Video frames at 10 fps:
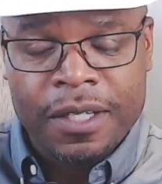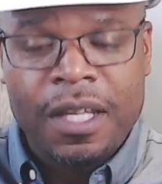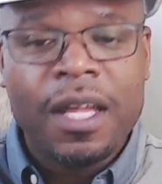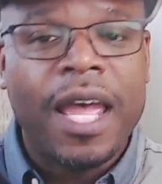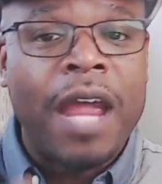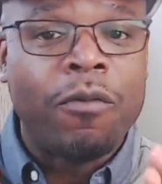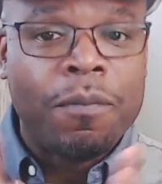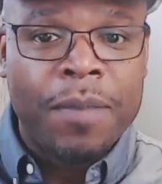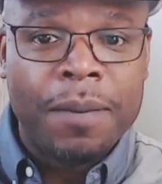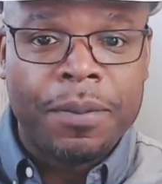And
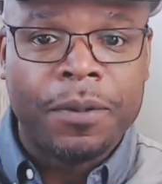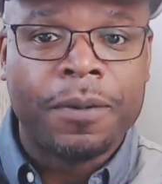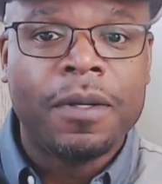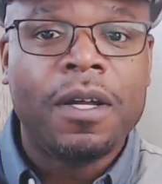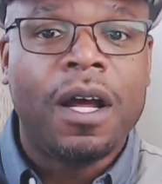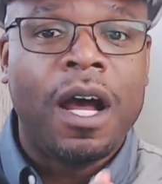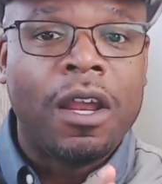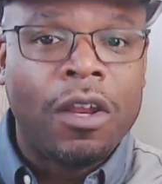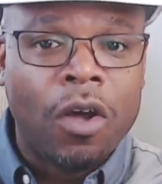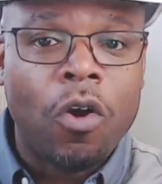remember, a
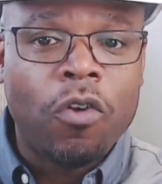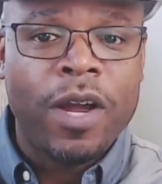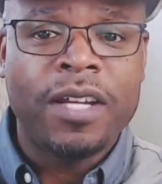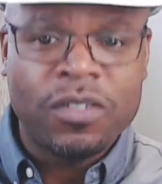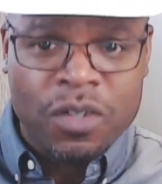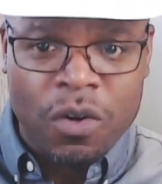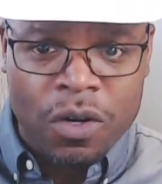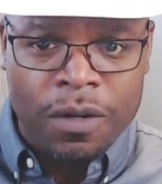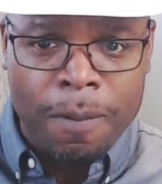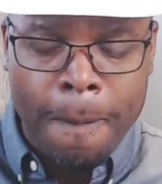low credit score
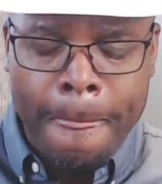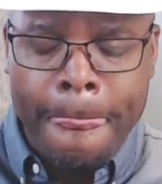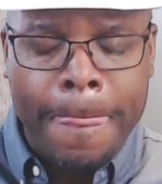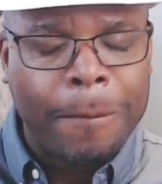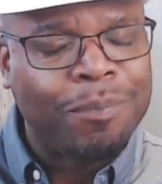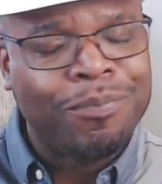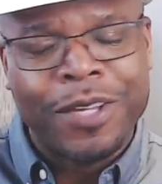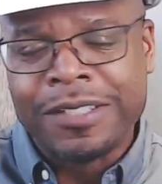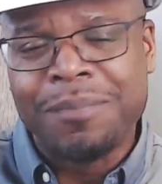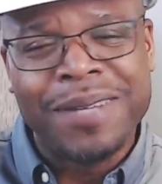doesn't
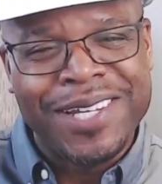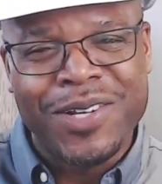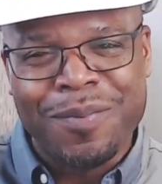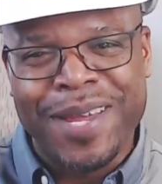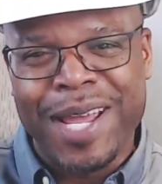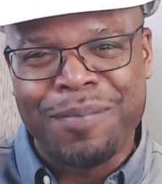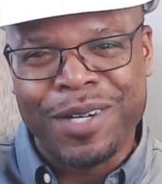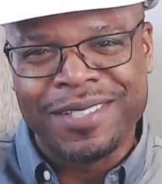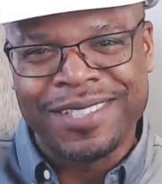mean you're a bad person.